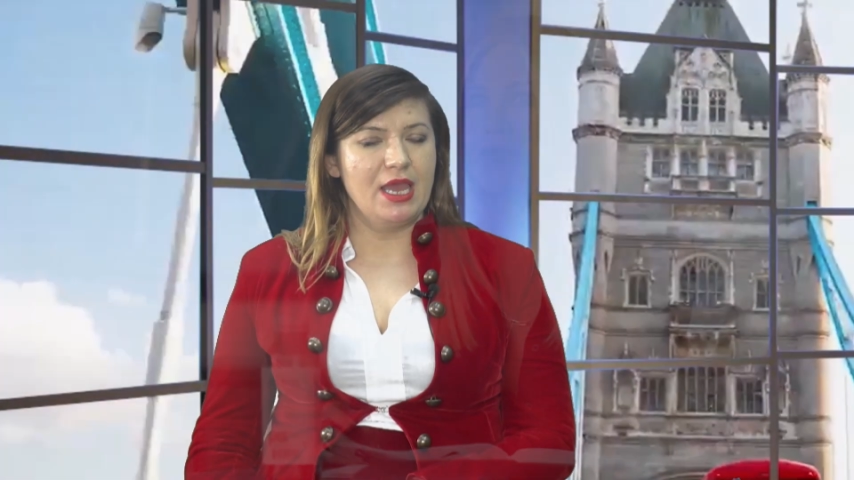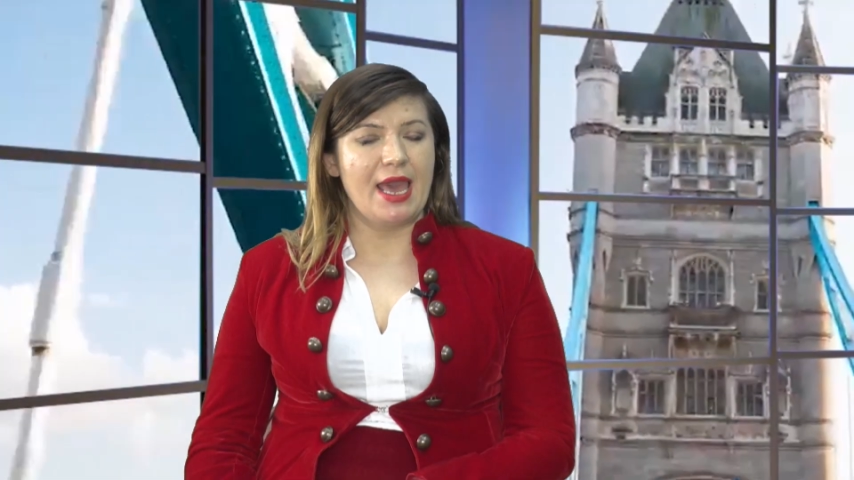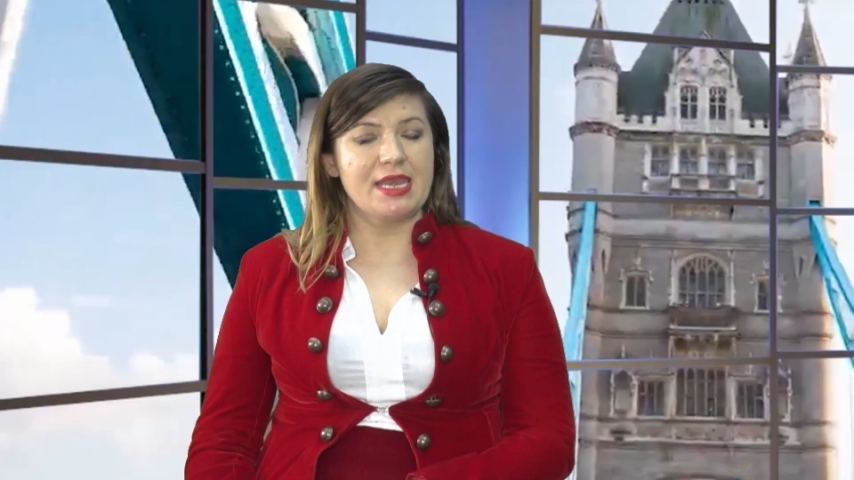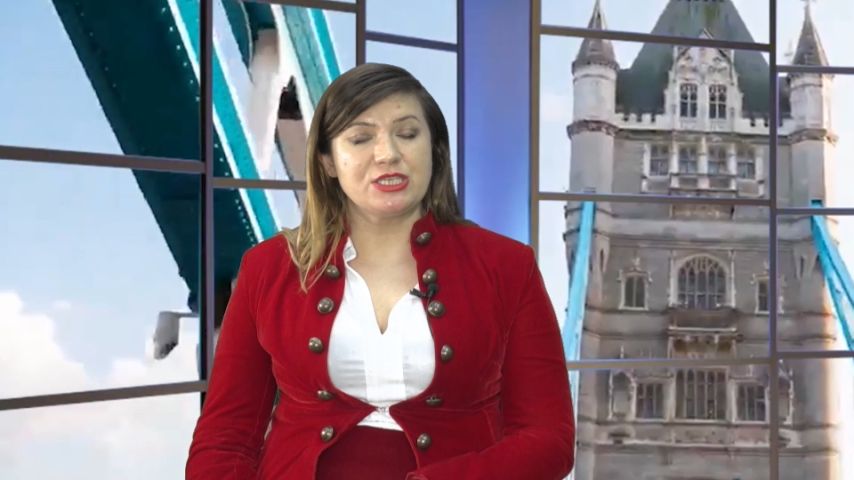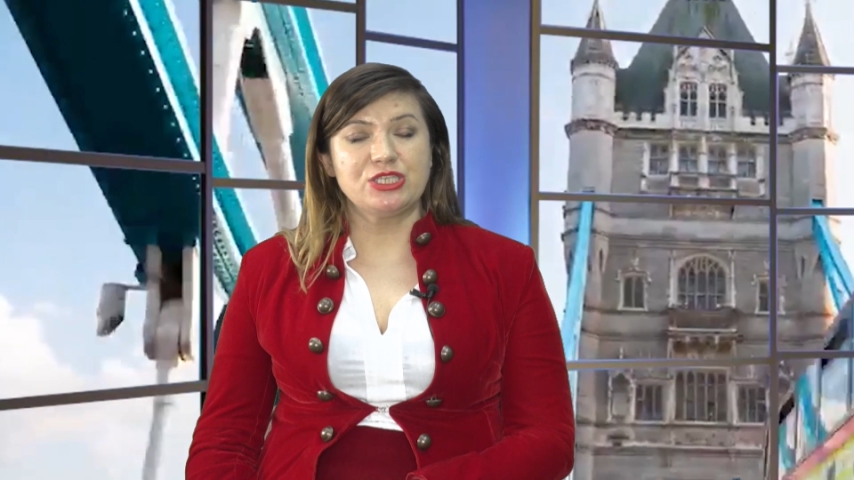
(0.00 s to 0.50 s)

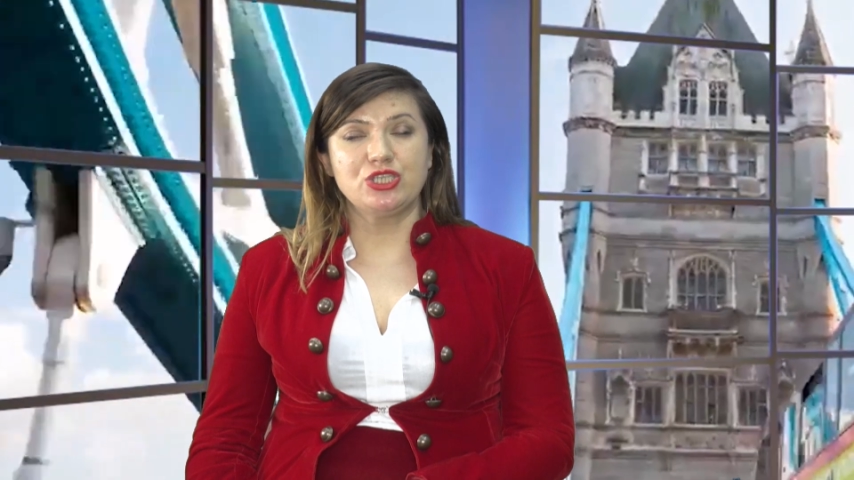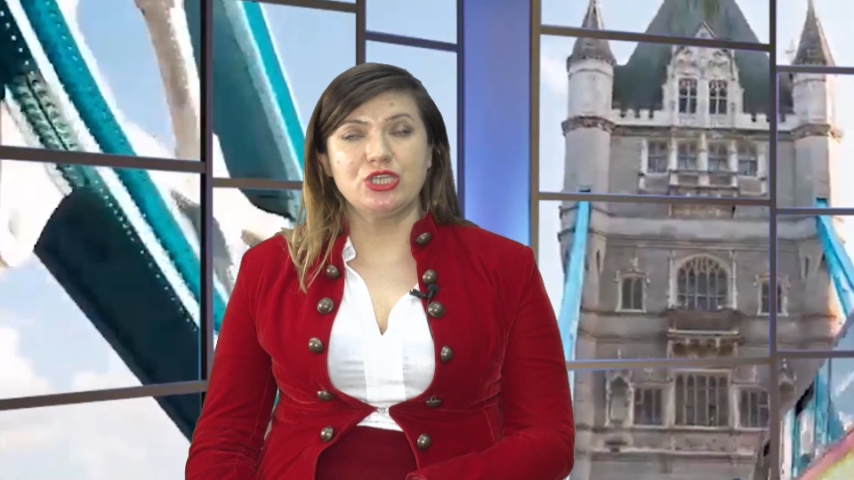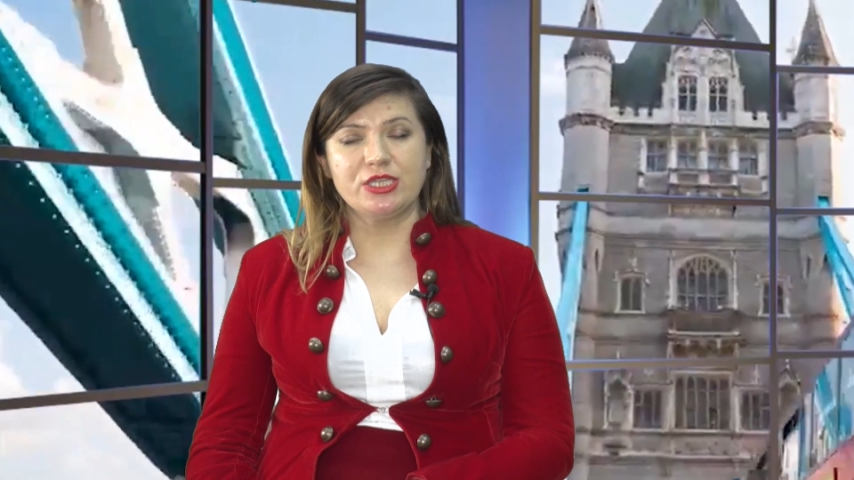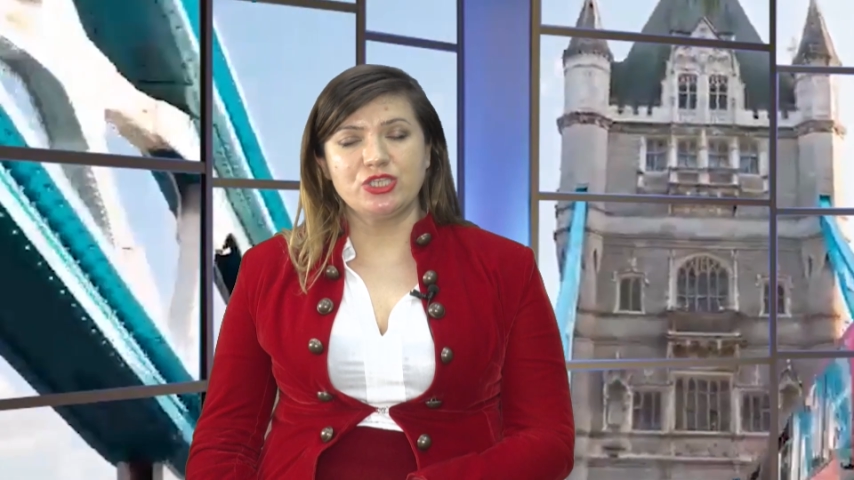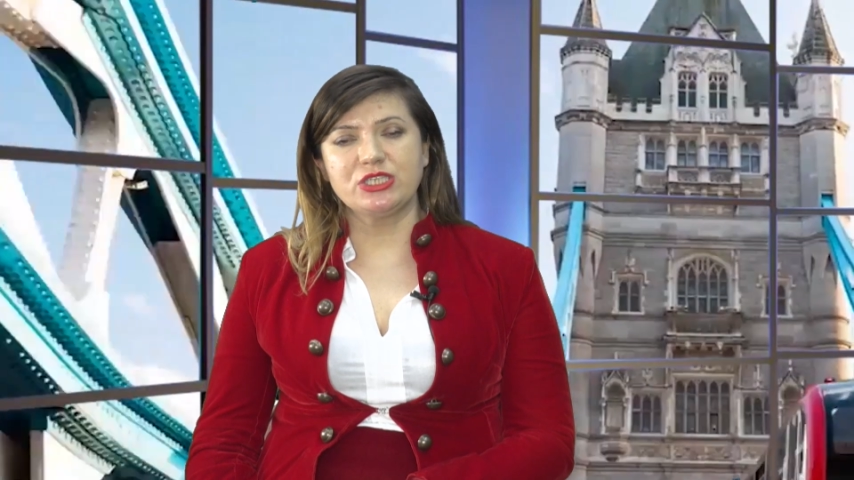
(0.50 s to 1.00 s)
And it's
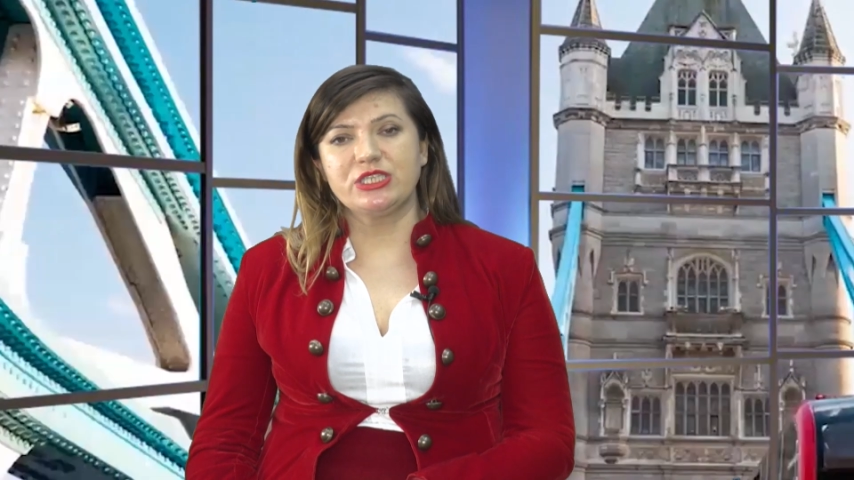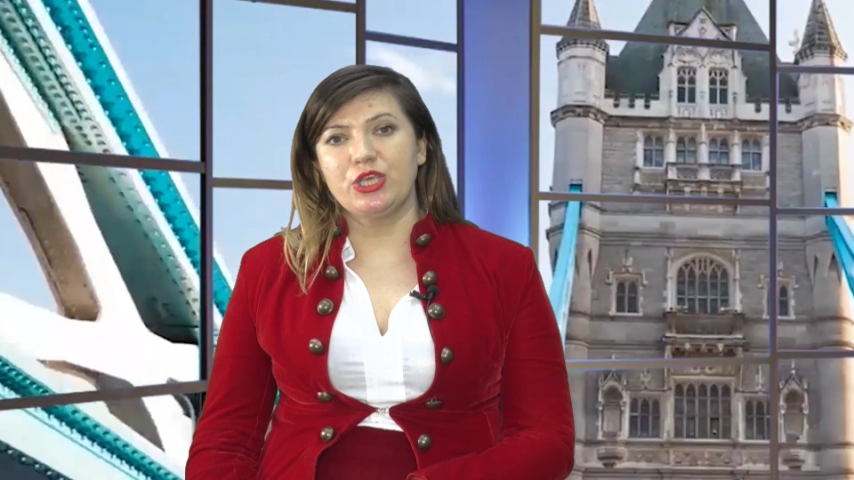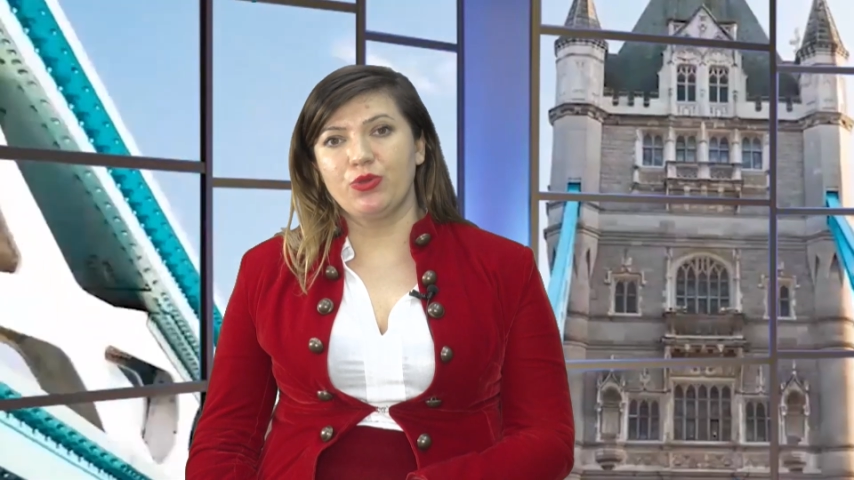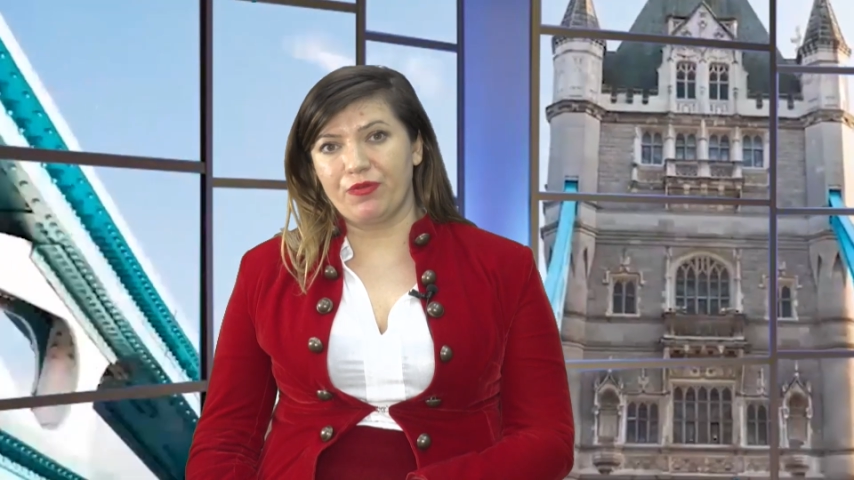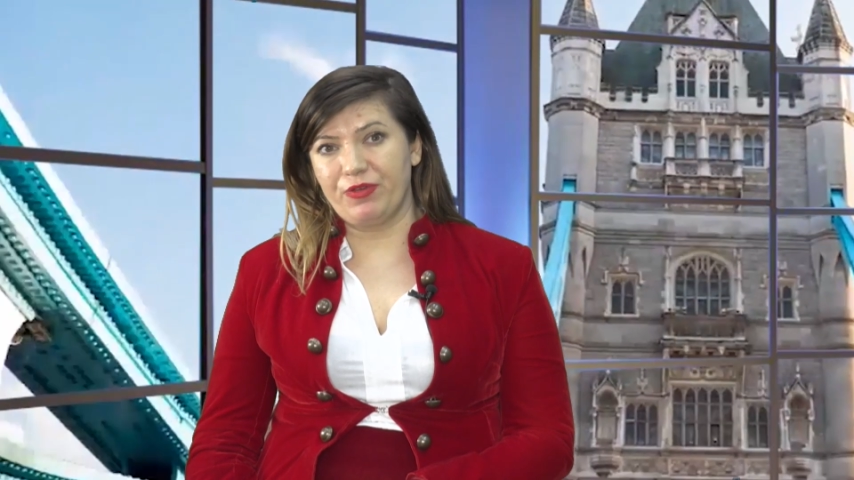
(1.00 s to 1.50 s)
not just your